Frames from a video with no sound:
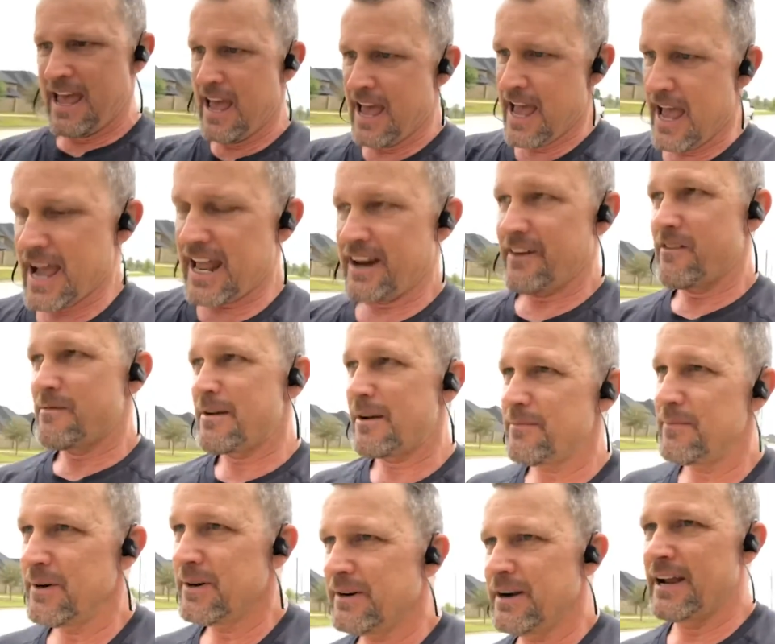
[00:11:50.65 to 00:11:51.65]
And I
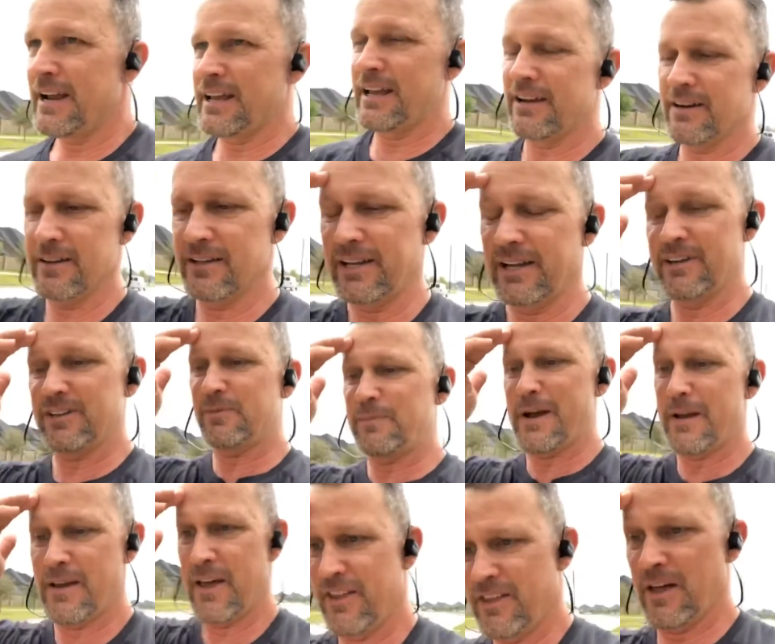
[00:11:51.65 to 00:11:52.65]
remember, here's my
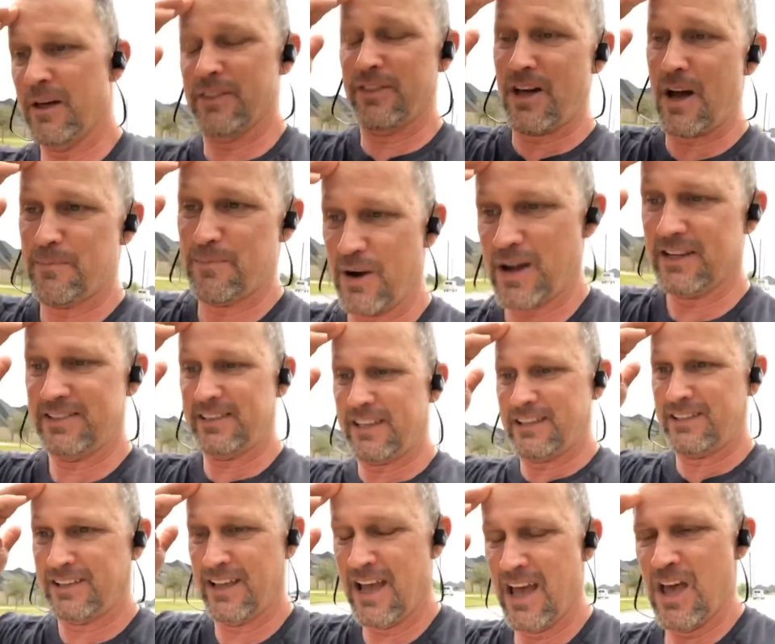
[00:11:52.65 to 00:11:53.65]
thought process,
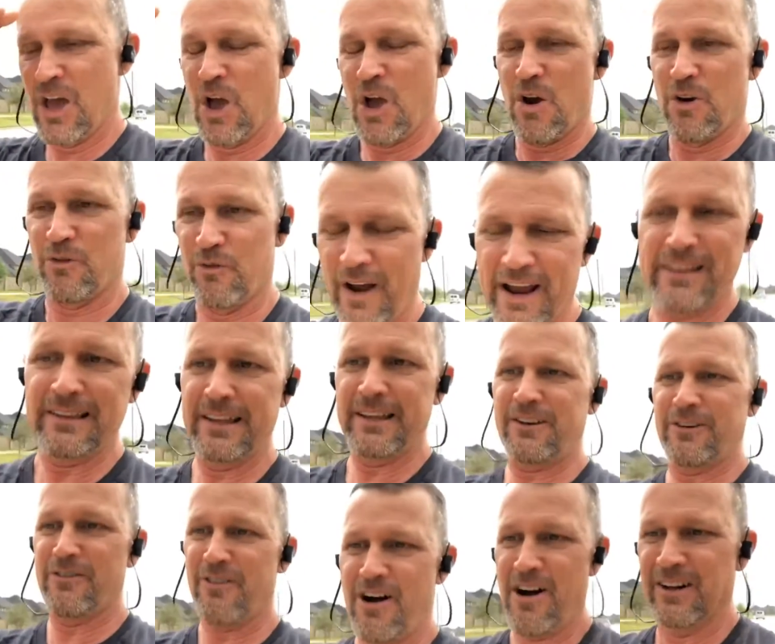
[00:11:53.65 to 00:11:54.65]
rightly or
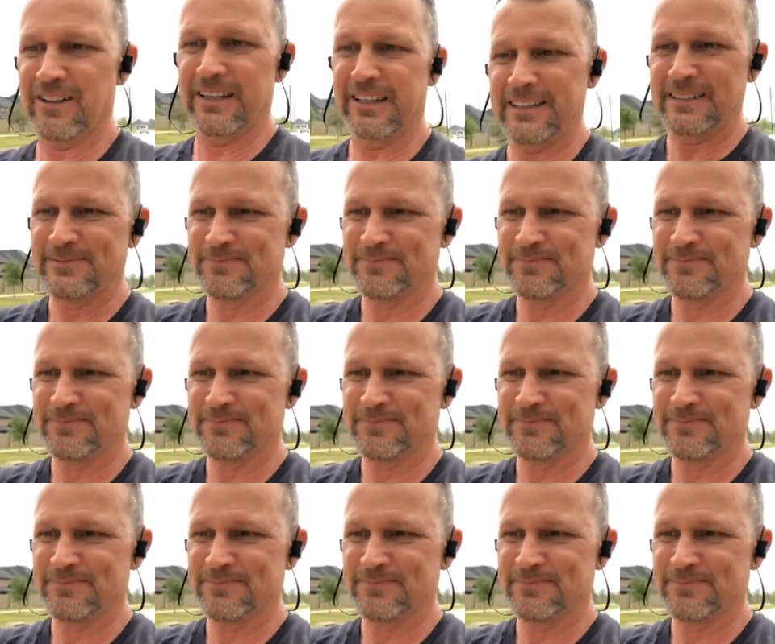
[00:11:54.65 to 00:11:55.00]
wrongly.